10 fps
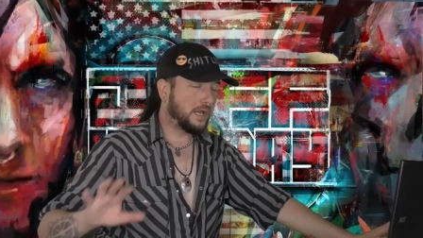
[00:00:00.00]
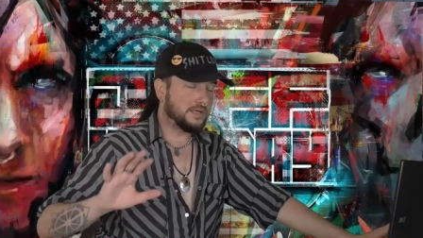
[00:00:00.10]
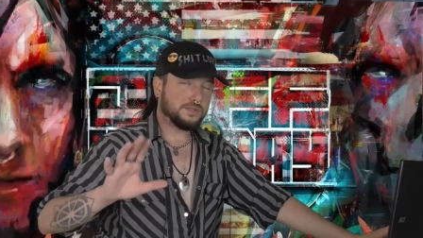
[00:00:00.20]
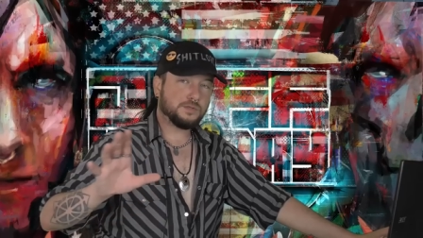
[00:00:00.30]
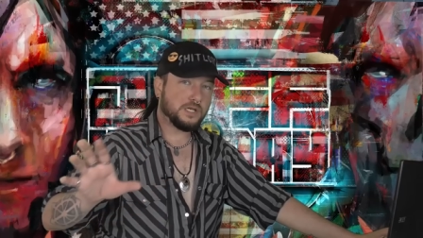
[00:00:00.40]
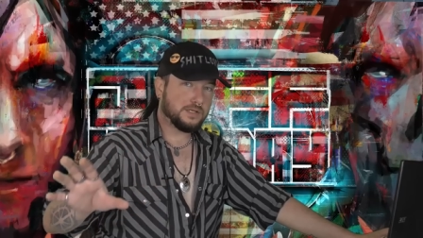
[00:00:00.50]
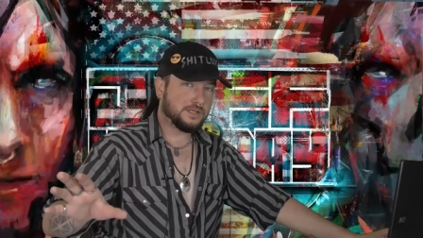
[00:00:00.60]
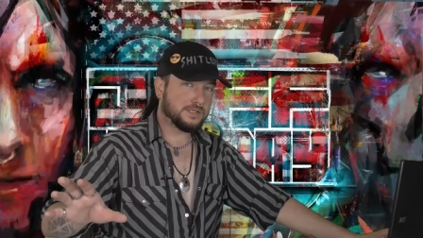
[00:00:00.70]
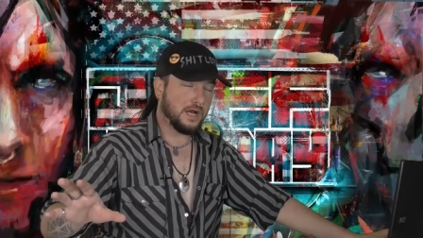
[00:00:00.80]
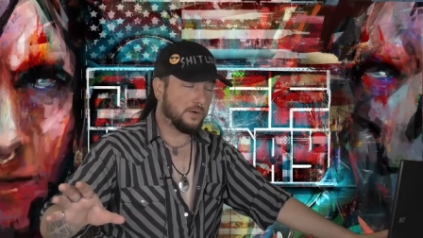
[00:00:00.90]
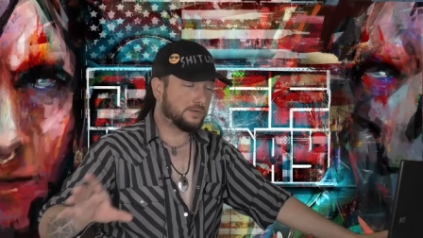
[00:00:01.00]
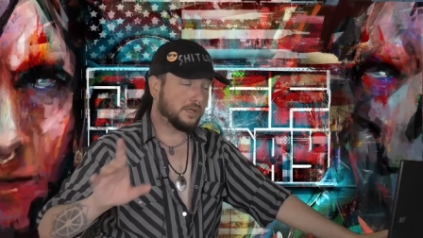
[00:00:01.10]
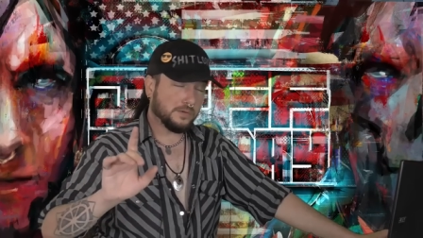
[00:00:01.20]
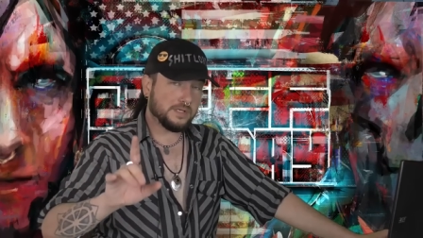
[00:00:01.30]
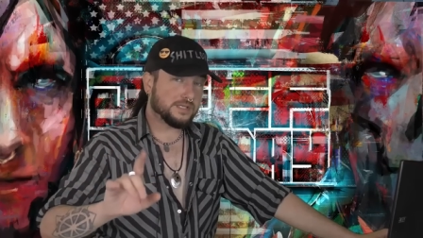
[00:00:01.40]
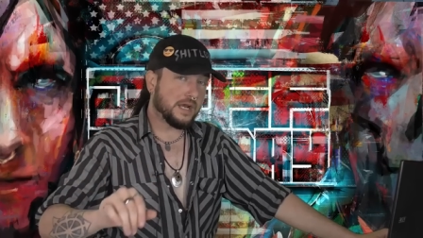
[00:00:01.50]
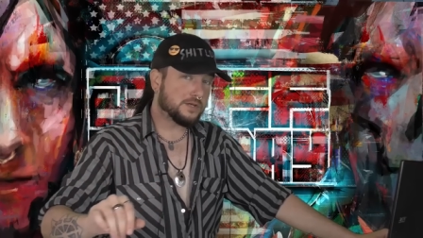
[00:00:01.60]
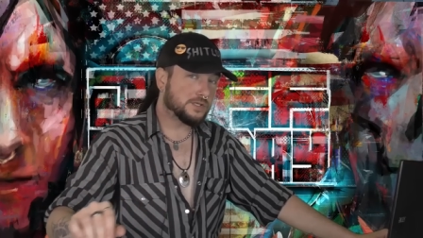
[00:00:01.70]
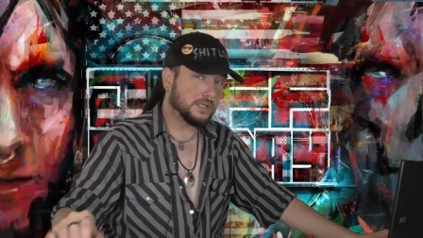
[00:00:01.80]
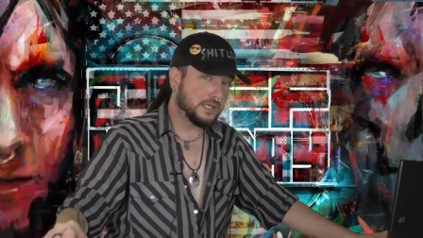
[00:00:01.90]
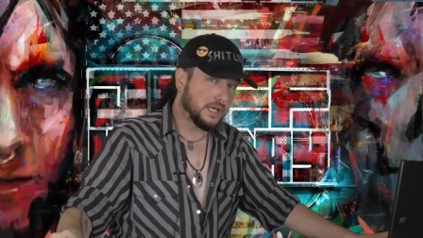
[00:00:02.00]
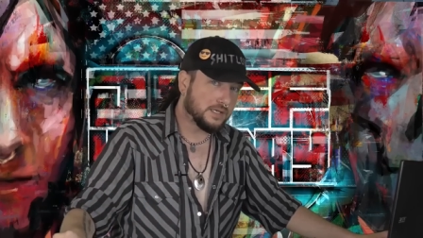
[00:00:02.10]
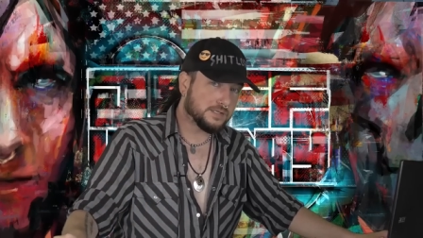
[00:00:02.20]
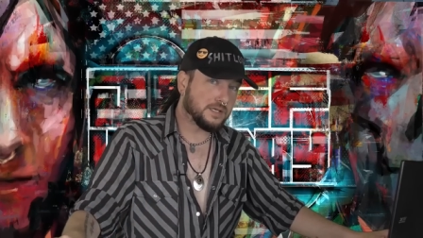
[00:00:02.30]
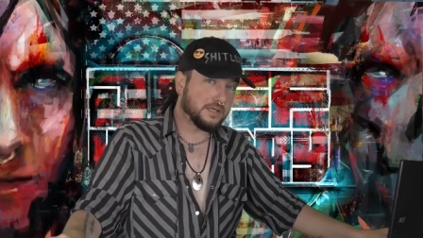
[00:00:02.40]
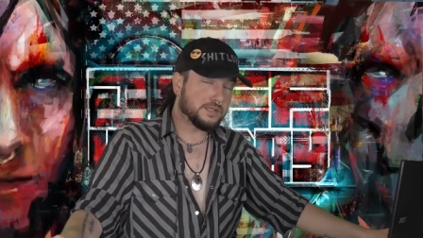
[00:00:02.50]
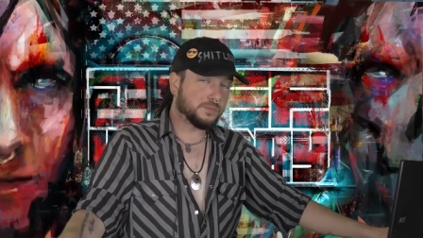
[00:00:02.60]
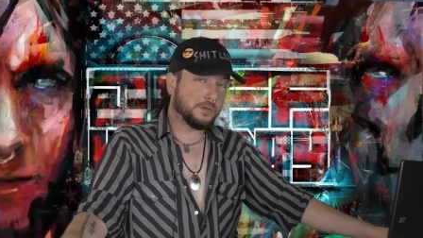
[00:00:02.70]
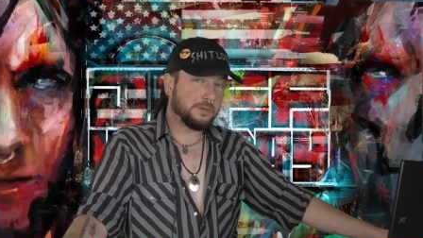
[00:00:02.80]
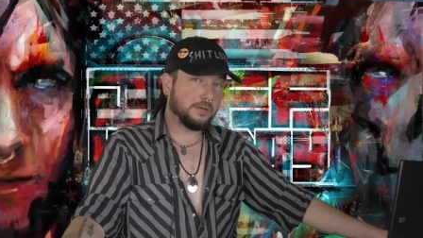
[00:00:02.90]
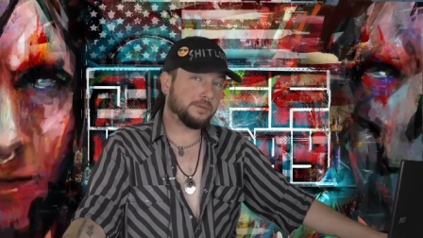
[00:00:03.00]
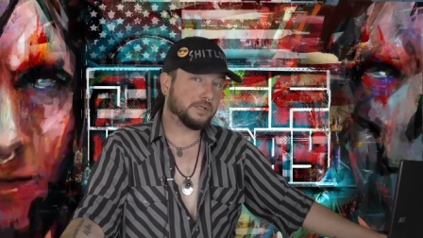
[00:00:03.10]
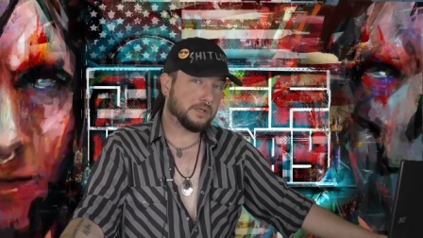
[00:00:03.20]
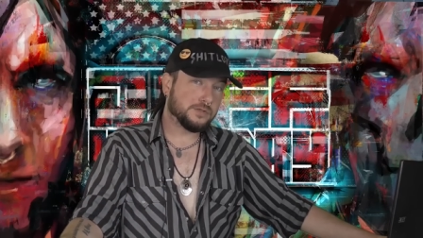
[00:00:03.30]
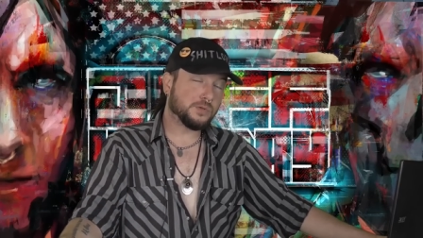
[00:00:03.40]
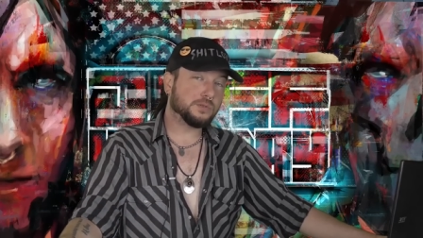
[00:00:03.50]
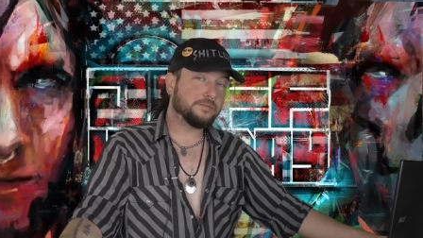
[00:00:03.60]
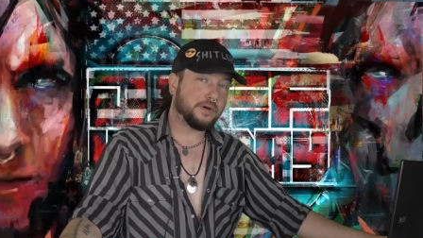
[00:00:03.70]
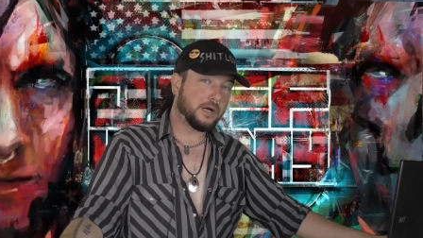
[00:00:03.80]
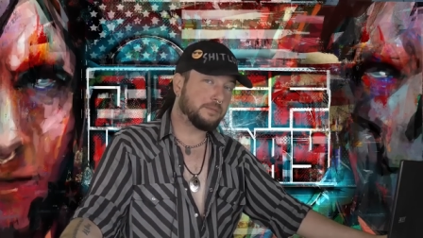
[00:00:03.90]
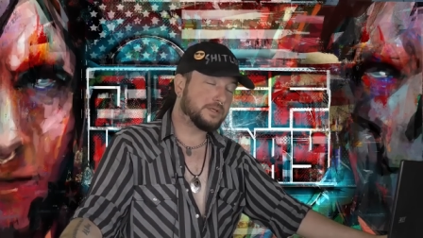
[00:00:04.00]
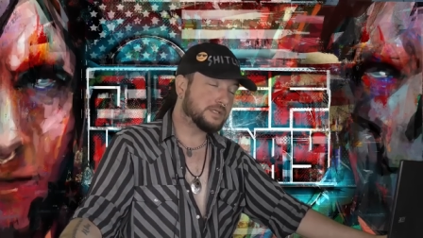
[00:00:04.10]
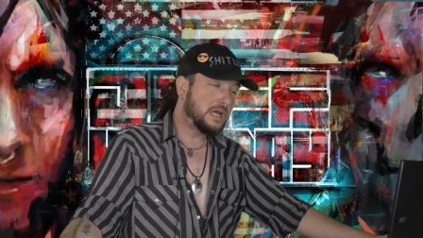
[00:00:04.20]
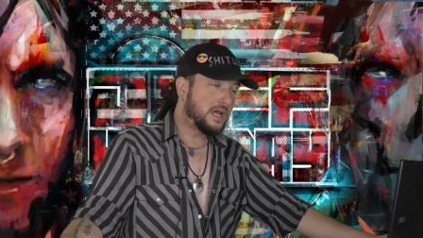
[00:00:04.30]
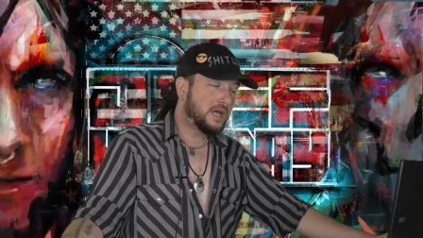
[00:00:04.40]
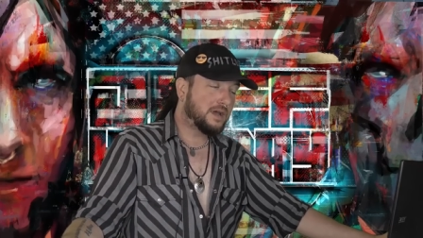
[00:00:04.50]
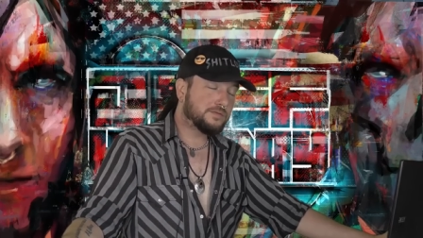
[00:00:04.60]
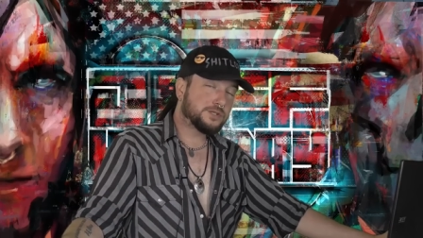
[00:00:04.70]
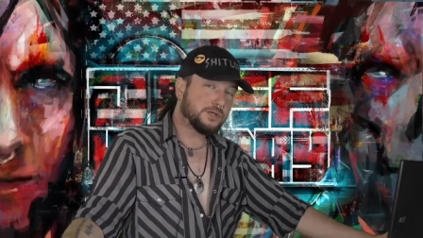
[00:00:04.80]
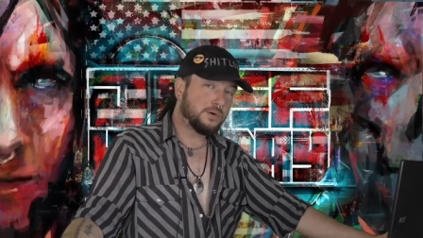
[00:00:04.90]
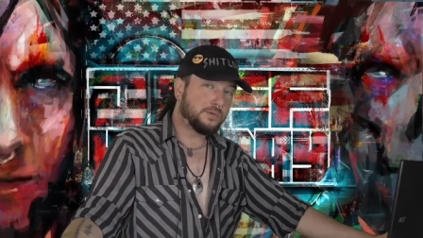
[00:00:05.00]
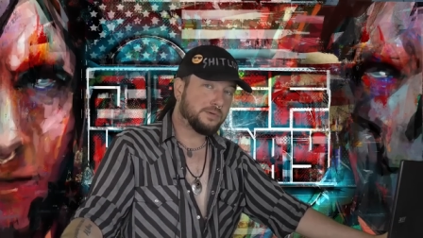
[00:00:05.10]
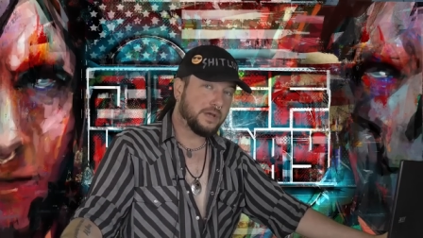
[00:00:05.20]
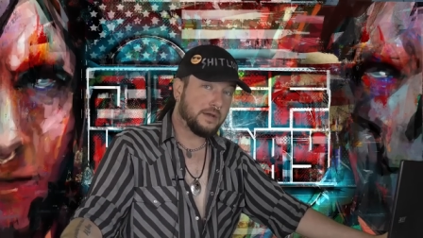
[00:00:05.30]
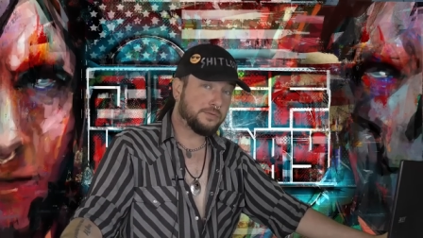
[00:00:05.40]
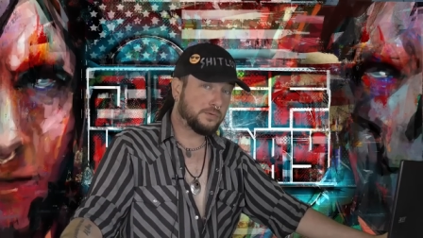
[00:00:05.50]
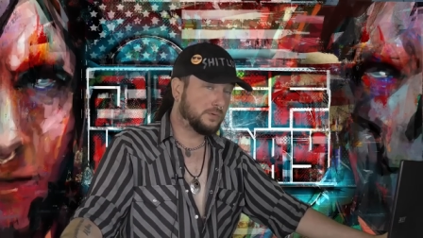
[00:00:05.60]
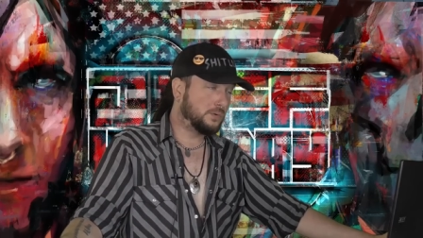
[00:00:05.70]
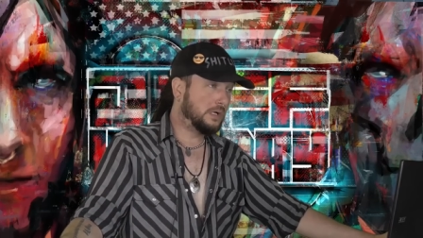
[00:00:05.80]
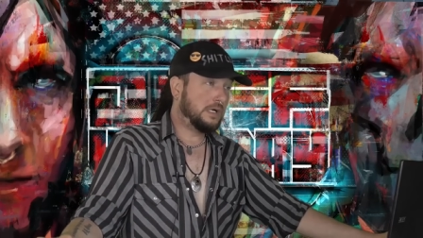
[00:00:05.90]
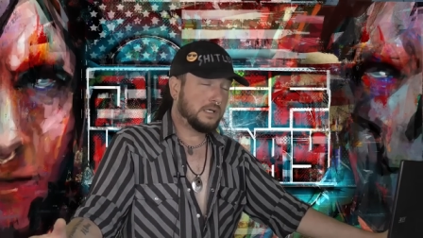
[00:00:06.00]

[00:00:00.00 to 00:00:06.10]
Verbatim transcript: Okay, so check this out. There is actually case studies where people in controlled environments have shown that through